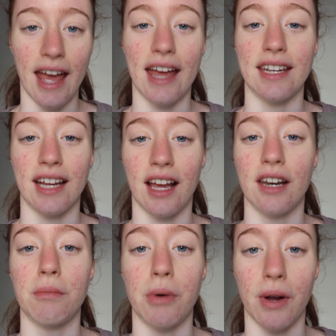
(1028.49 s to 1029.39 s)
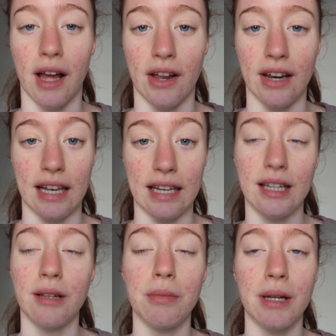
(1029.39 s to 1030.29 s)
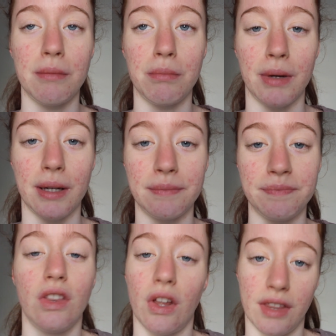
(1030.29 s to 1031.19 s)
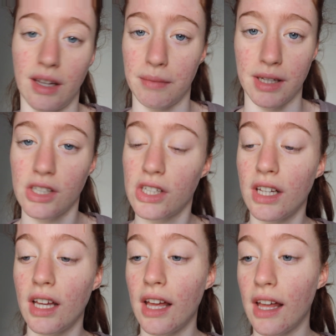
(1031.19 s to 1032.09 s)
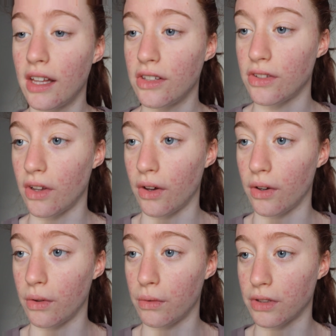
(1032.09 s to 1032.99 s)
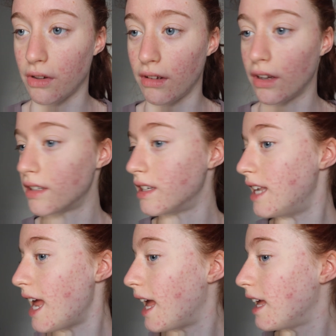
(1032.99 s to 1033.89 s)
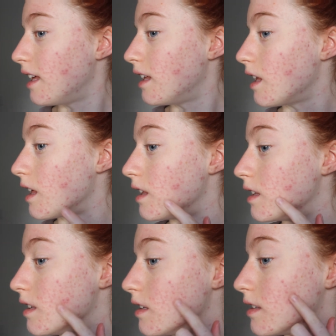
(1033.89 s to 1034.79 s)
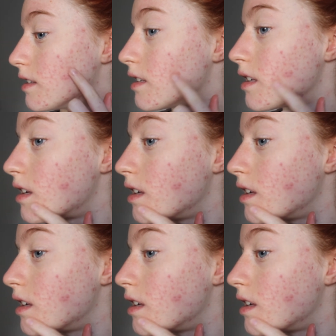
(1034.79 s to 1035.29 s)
And I kind of broke out a little bit, but not that much. So what's going on today is